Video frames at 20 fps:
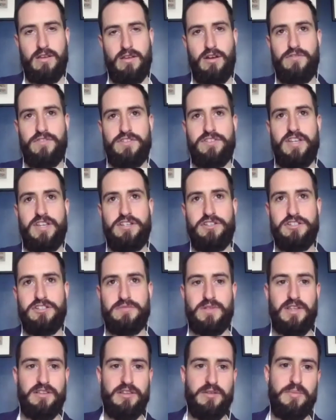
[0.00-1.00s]
conversations
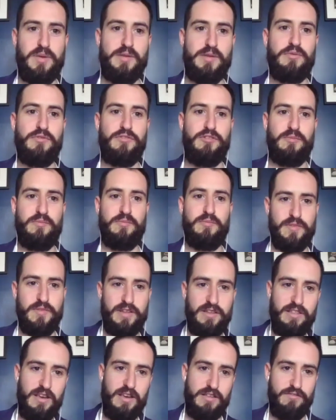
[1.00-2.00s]
with other people from
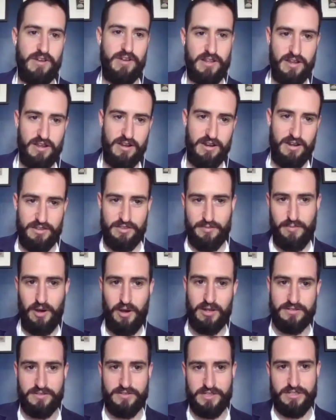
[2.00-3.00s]
other
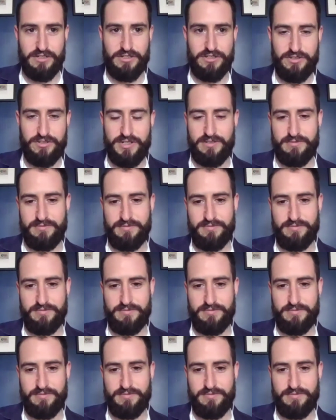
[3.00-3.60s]
parts of the industry.